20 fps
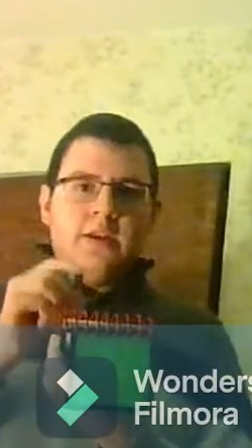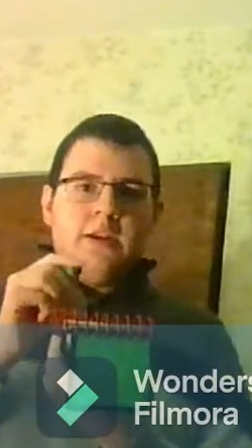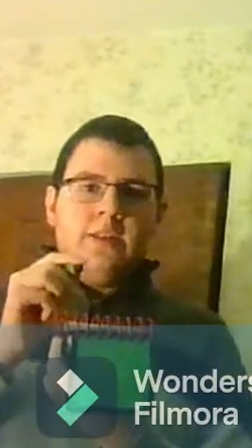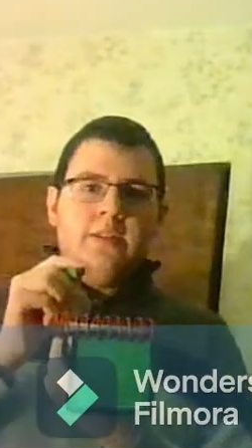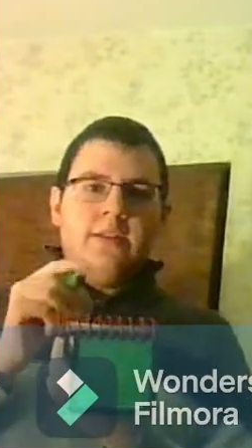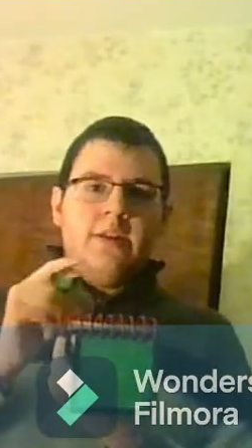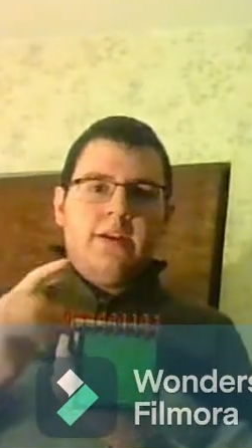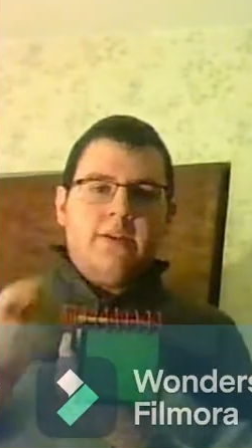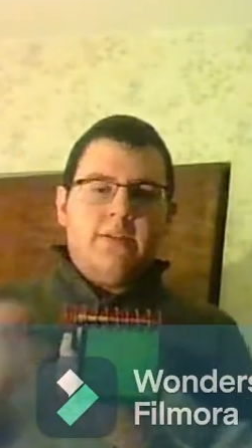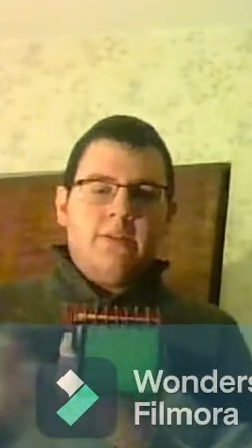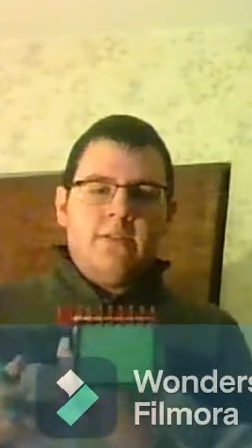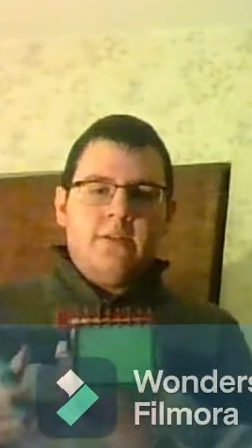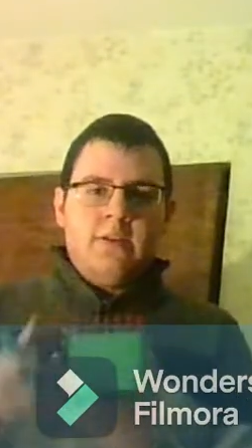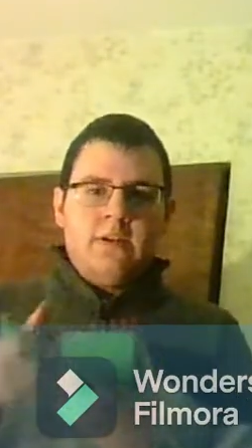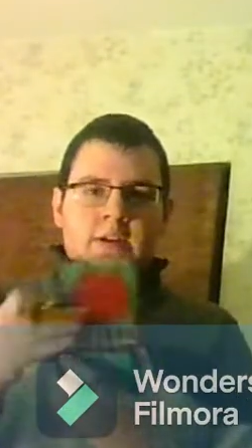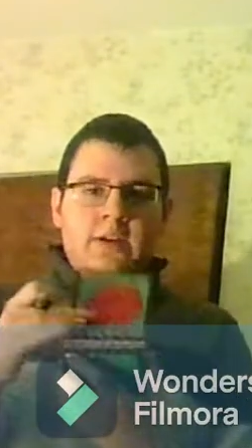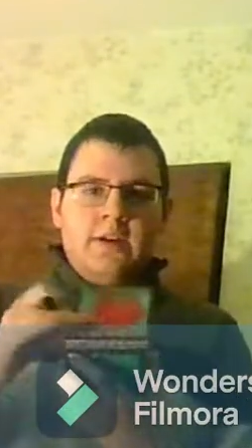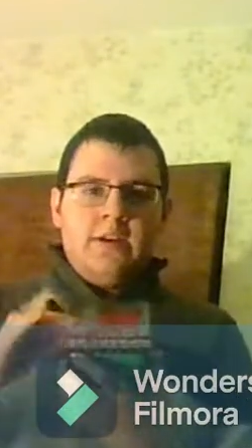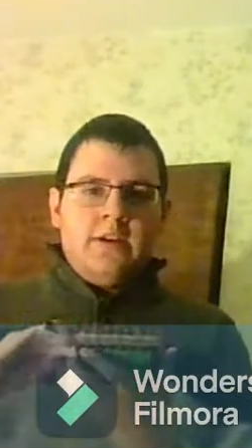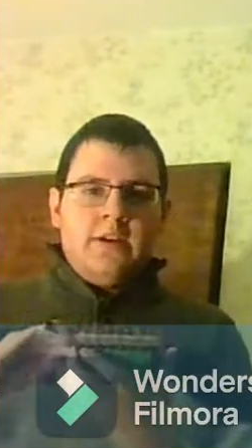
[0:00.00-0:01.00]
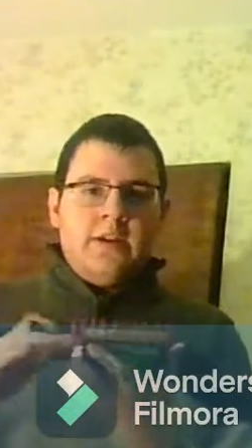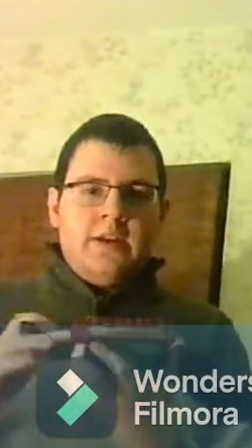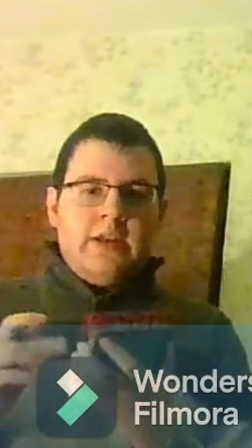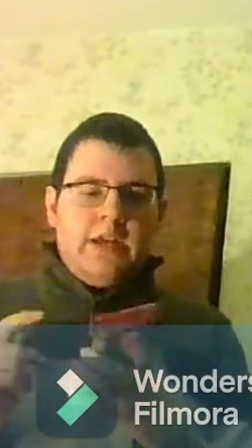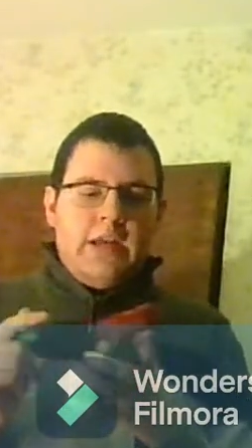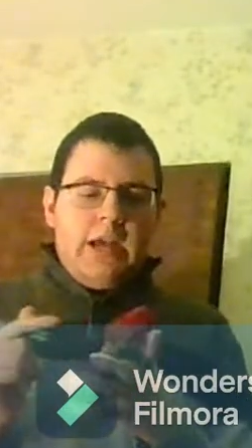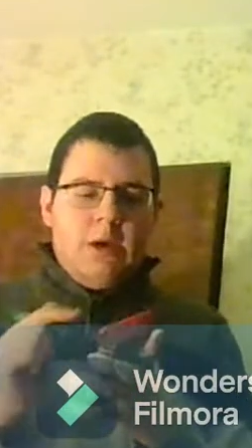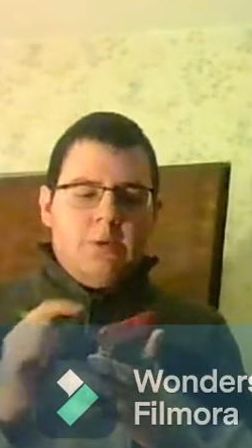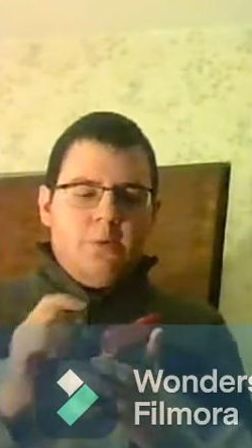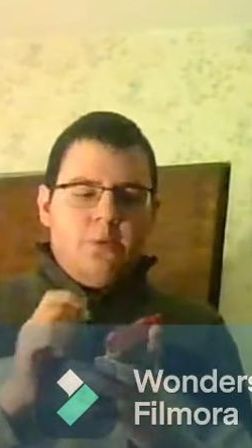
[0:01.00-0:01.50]
And there,
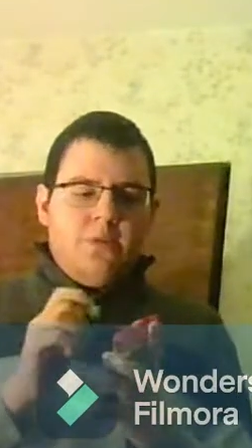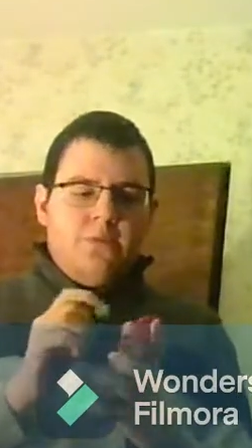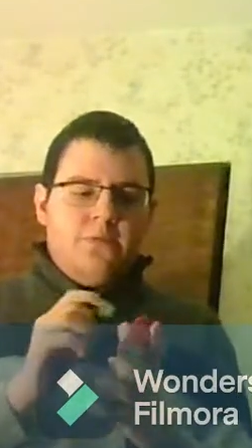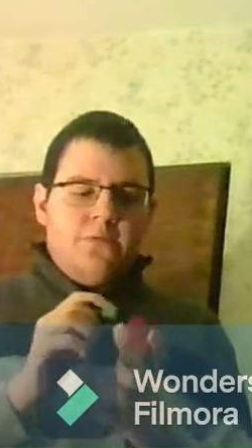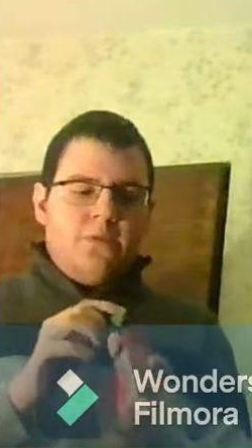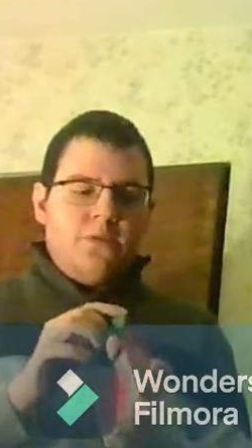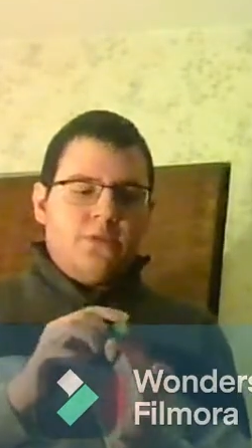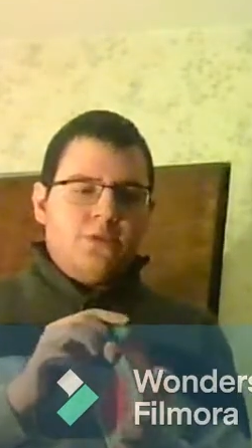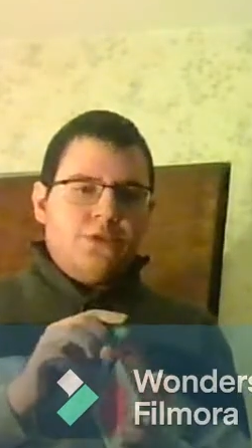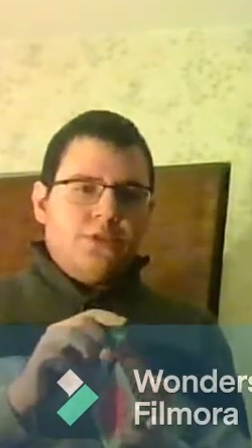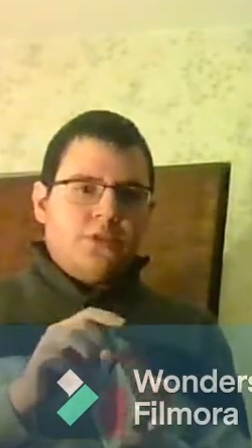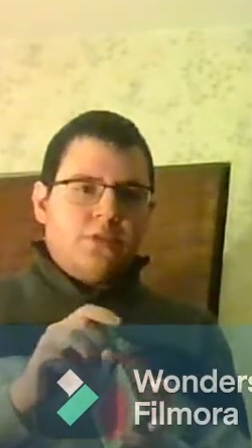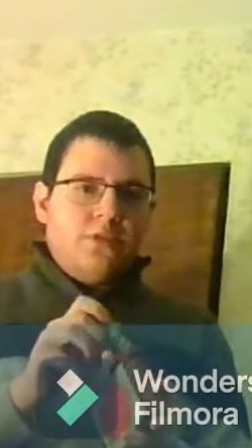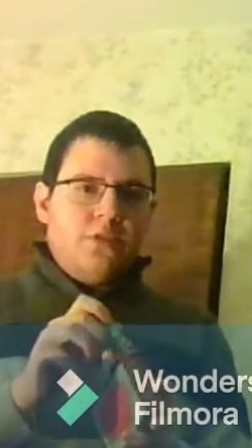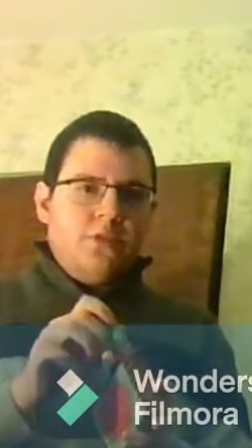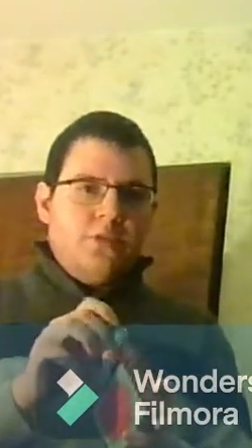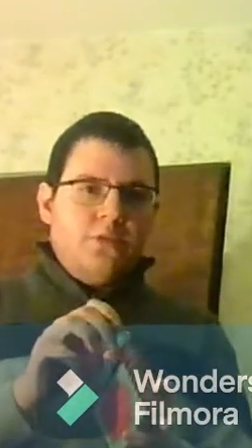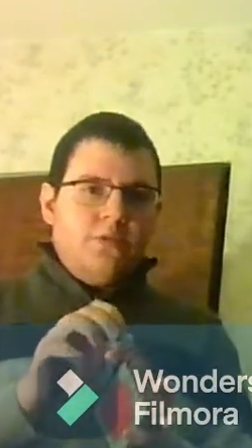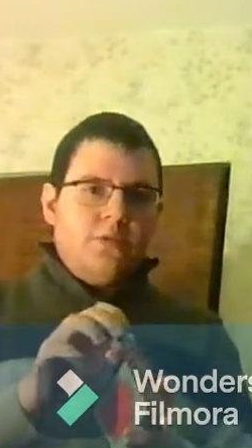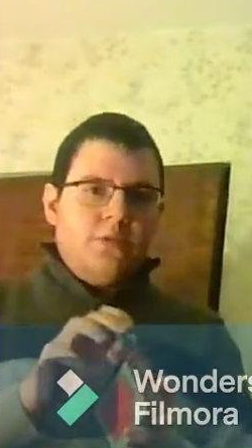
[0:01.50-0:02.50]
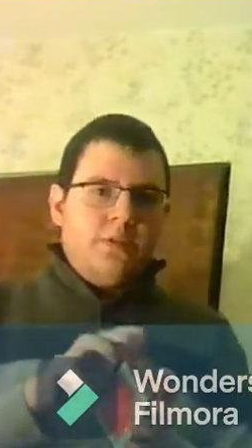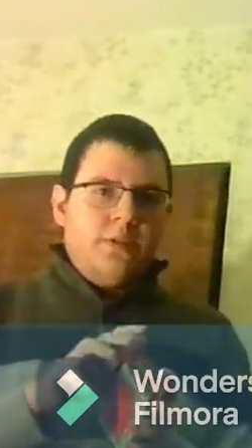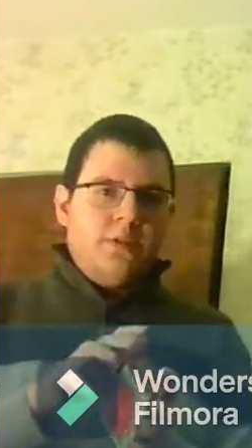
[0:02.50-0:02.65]
our first clue.